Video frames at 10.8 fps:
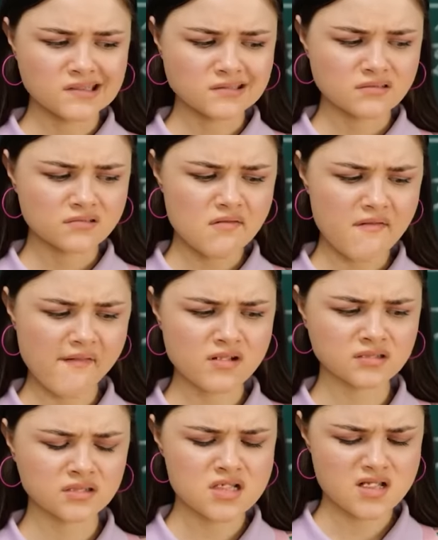Oops,
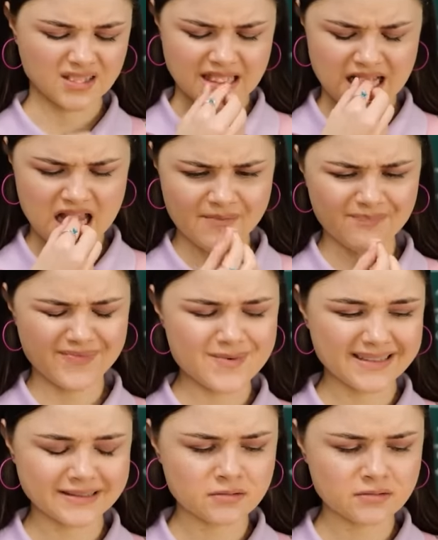I've still got the gum.